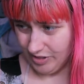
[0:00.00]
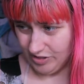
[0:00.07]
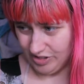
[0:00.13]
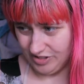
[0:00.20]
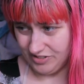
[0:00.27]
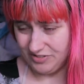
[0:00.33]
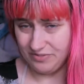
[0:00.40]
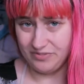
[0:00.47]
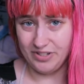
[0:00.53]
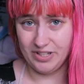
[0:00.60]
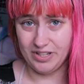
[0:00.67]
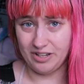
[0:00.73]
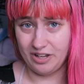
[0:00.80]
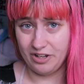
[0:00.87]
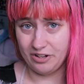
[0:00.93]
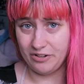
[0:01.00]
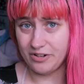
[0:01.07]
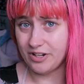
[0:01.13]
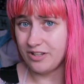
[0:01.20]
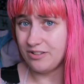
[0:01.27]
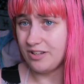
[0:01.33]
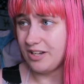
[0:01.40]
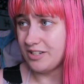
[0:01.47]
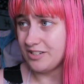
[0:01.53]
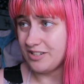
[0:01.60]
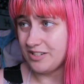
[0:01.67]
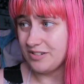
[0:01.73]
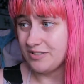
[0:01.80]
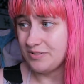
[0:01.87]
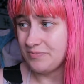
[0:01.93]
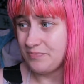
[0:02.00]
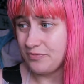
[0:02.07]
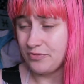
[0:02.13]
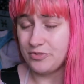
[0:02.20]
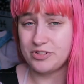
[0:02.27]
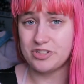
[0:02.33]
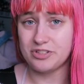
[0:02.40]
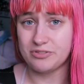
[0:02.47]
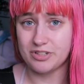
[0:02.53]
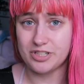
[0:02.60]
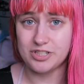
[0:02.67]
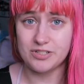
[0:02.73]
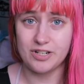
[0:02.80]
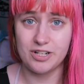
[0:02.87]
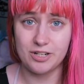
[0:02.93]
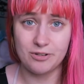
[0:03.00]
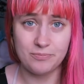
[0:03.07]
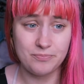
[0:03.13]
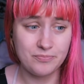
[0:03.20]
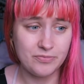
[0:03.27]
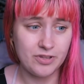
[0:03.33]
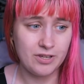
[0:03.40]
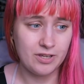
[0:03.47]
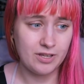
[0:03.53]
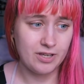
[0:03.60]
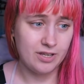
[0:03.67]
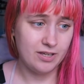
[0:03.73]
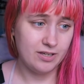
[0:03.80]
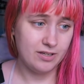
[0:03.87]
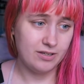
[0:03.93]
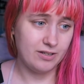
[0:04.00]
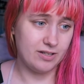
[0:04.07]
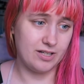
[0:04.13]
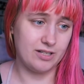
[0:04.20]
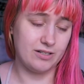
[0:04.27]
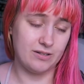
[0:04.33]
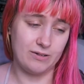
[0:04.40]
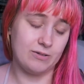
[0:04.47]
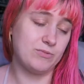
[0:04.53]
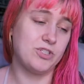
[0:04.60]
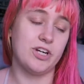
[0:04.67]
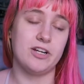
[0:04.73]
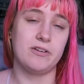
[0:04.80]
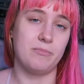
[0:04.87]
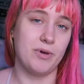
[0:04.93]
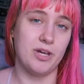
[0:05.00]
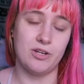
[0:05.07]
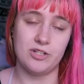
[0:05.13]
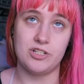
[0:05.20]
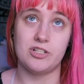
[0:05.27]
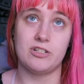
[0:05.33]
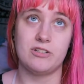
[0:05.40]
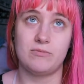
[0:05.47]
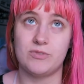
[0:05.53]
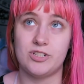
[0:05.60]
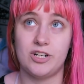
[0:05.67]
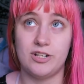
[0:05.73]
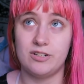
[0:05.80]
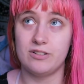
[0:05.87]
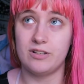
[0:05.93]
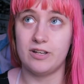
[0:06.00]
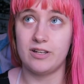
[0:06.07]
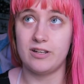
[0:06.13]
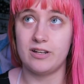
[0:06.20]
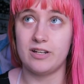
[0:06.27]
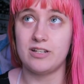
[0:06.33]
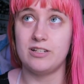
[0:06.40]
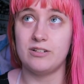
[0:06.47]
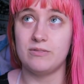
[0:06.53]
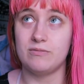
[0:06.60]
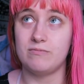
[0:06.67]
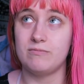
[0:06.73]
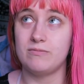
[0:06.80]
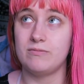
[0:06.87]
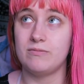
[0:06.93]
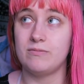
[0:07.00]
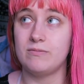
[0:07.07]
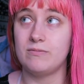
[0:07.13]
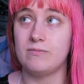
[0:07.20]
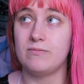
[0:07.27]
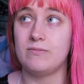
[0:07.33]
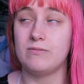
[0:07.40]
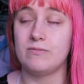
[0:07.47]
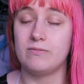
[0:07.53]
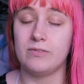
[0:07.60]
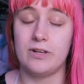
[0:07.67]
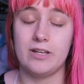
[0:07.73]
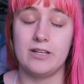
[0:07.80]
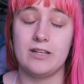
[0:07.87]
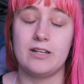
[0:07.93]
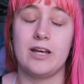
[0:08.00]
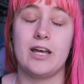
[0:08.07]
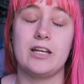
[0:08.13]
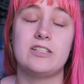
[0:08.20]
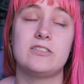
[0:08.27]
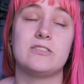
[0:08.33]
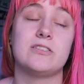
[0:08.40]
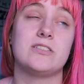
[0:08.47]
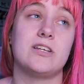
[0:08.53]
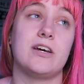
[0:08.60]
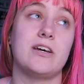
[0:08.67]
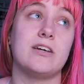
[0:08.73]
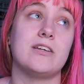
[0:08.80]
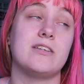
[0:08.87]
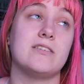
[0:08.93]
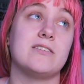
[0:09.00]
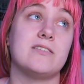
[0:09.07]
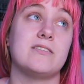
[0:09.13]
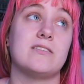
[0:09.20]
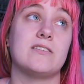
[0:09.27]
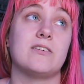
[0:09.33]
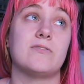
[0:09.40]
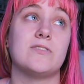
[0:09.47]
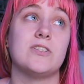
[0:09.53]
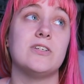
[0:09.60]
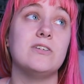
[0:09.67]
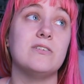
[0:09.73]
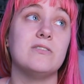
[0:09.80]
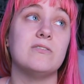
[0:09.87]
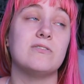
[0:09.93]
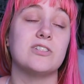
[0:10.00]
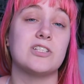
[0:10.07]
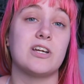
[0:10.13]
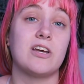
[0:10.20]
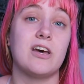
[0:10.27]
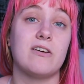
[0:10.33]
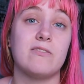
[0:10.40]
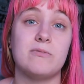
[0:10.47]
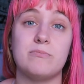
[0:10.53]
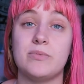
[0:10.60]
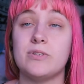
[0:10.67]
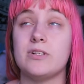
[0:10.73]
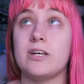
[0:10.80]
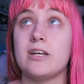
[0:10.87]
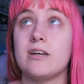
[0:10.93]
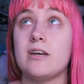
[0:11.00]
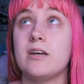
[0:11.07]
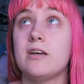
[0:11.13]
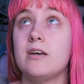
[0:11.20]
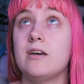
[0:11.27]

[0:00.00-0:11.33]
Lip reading: just feeling hungry a lot too, which is frustrating. I don't know, I'm trying to manage it. I'm trying to like, I need to like get exercise and stuff too, which I haven't, but like